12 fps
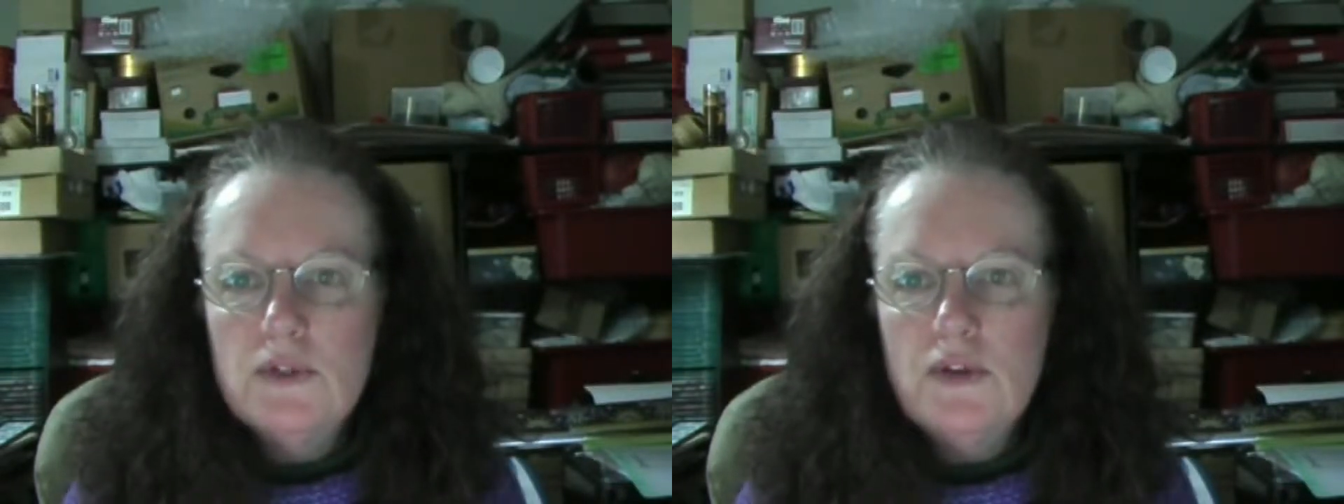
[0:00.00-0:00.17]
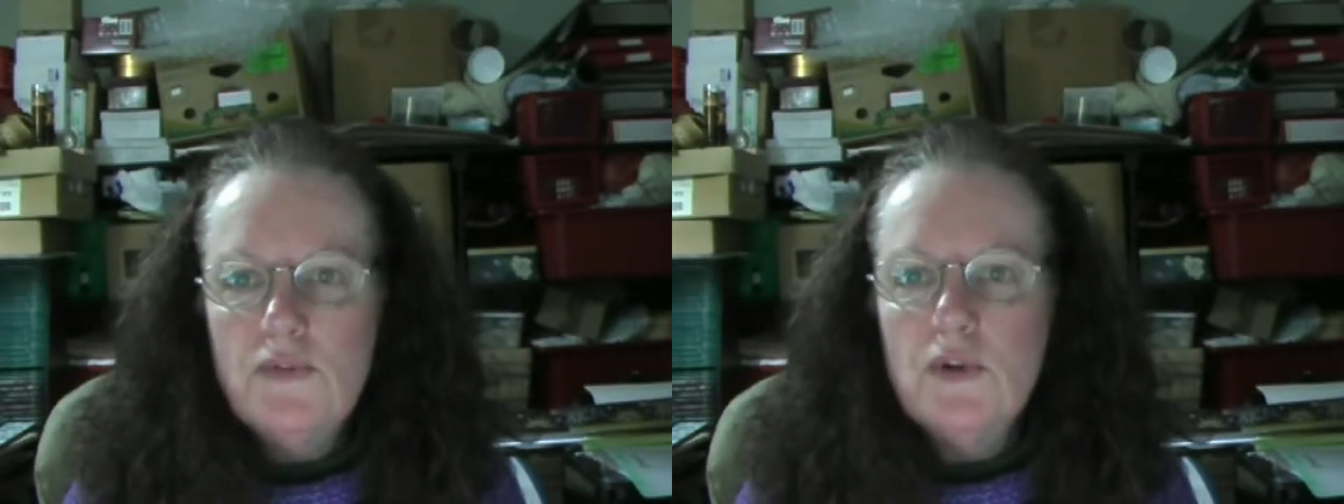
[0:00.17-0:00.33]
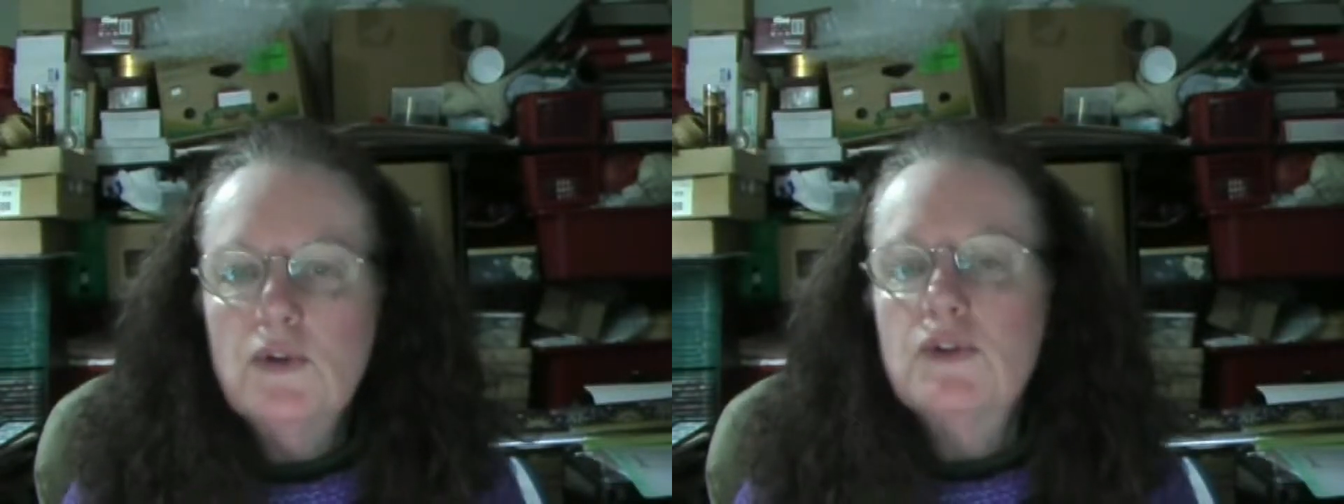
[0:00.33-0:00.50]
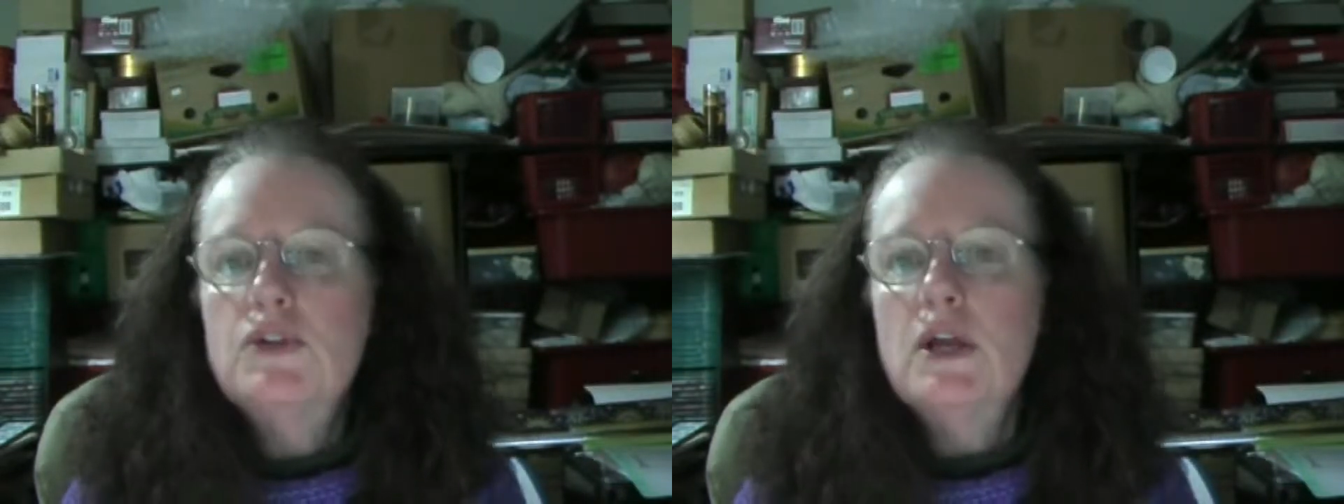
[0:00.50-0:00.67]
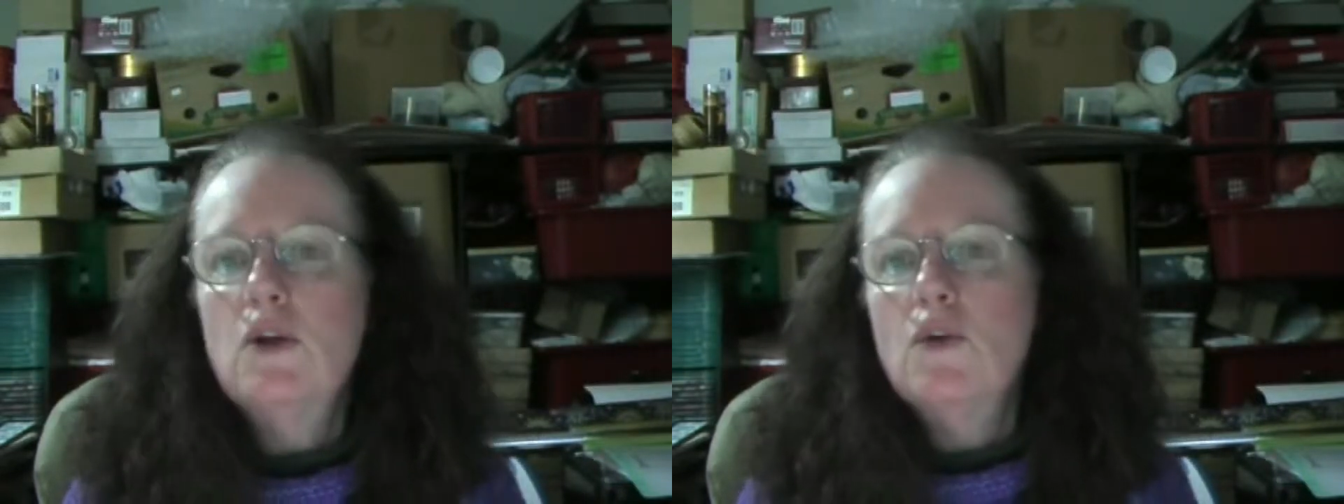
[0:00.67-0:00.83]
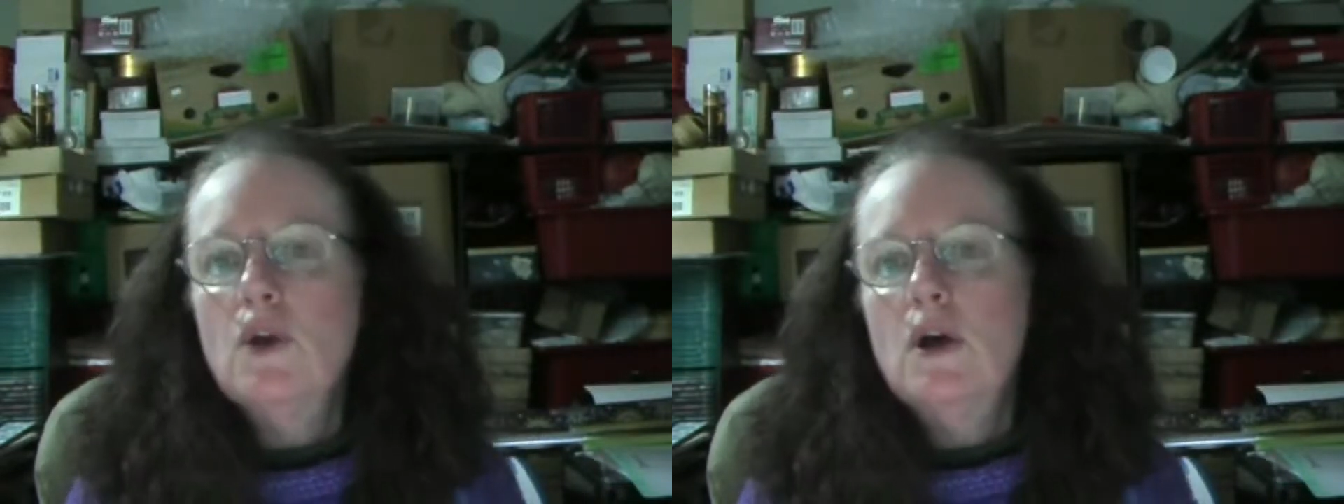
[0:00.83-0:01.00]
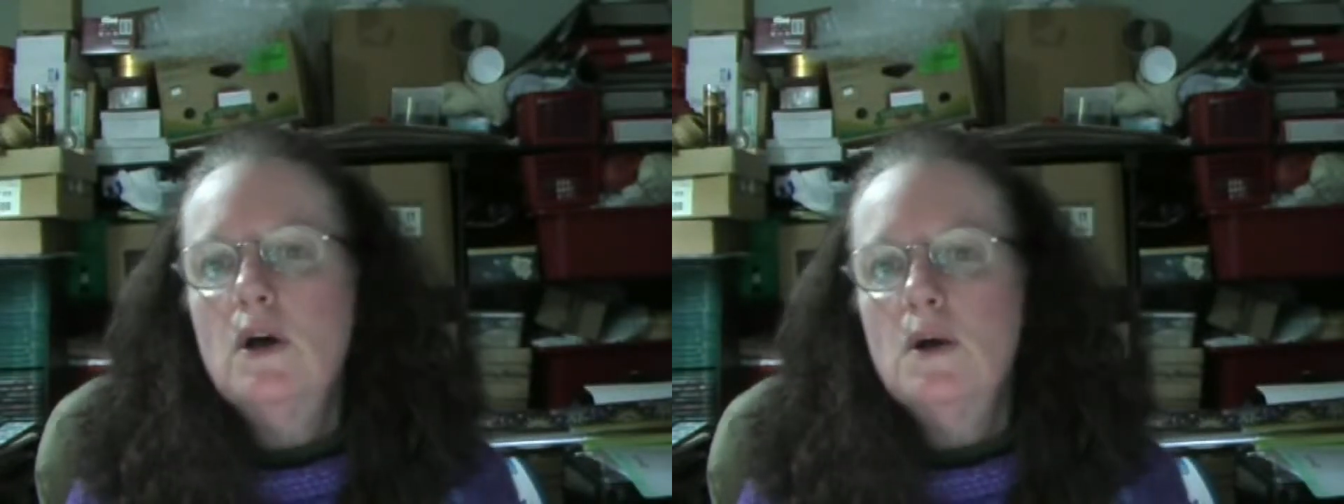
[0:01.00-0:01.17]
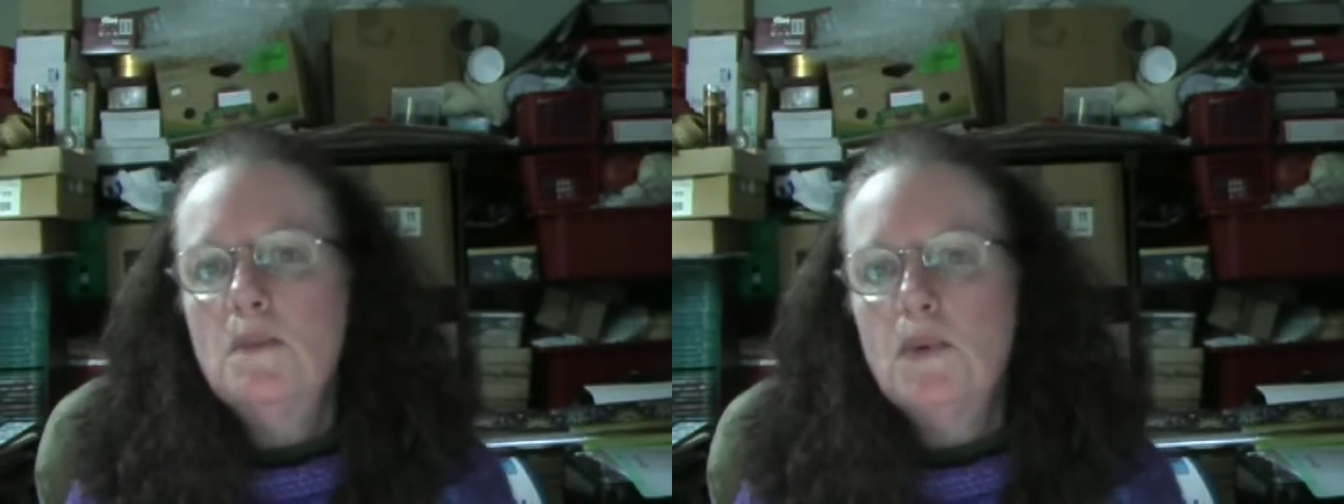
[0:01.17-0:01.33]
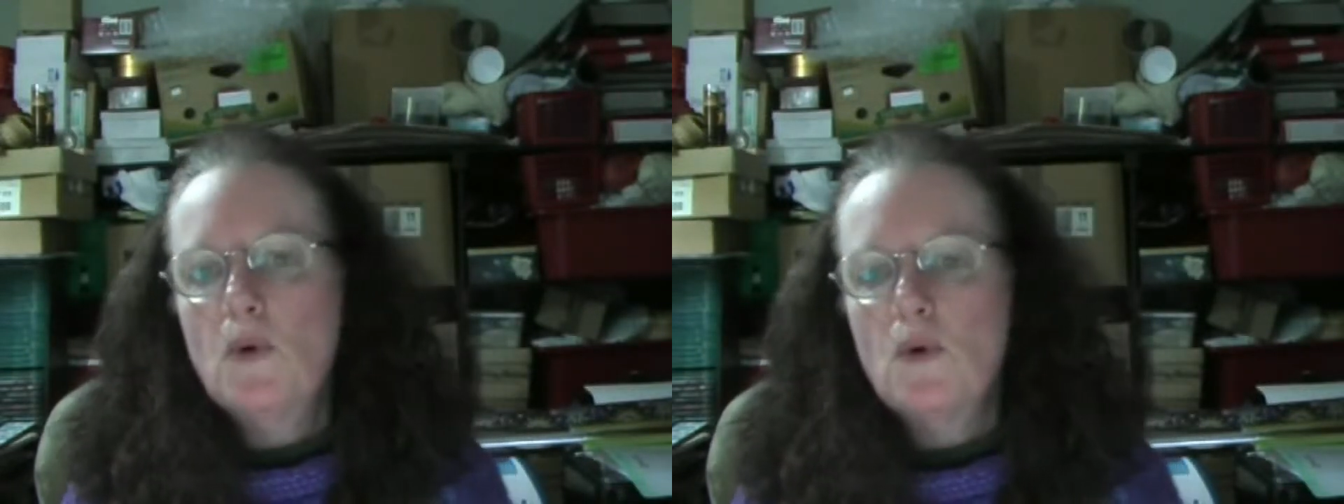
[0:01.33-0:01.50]
difficult to tell on her
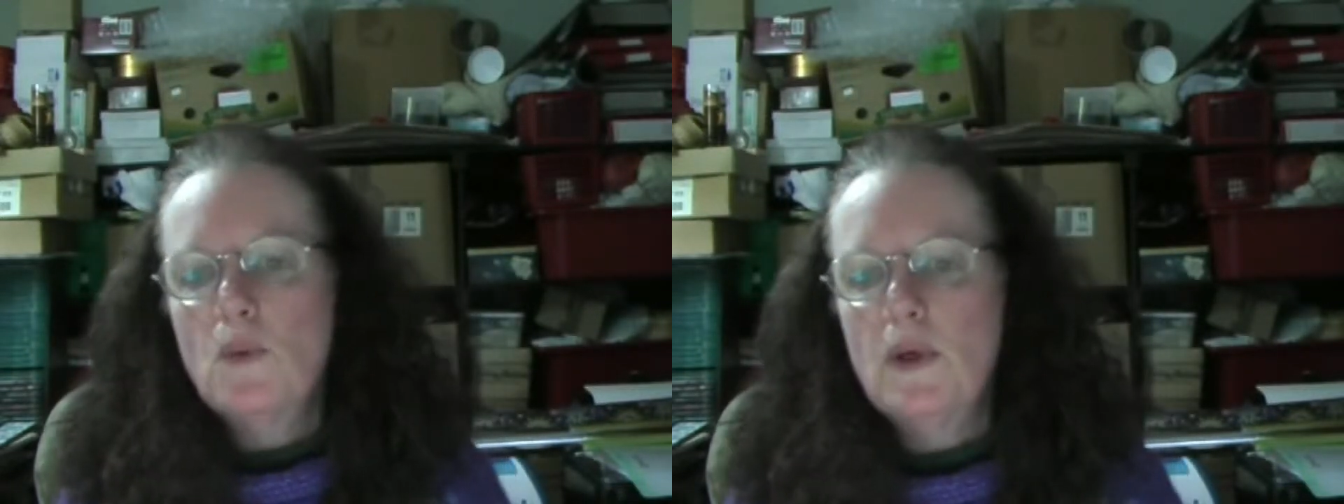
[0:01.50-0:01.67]
blog